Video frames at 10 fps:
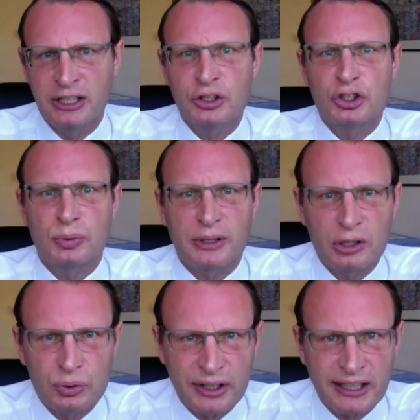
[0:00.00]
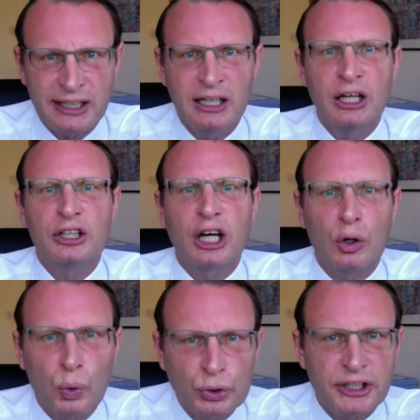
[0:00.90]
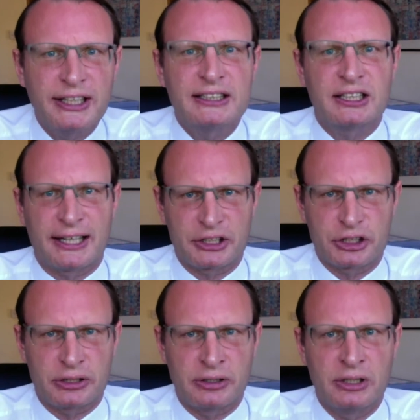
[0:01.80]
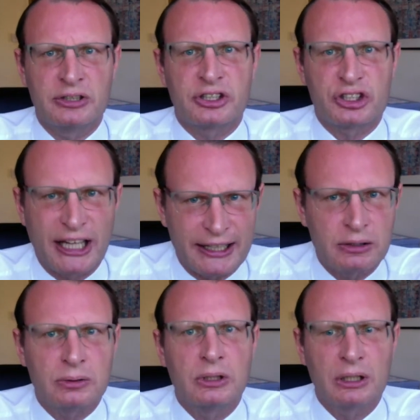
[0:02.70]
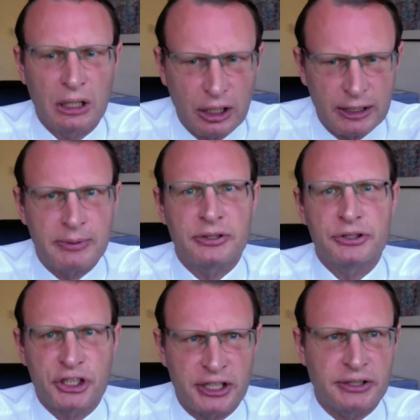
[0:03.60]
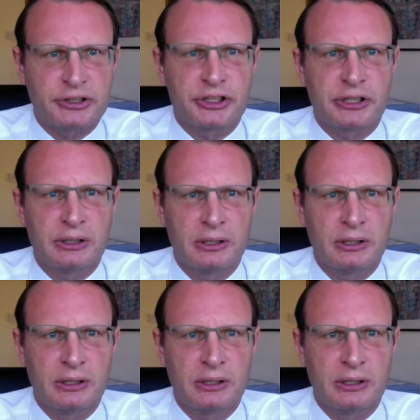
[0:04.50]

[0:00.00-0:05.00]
to agree coordinated action to tackle climate change.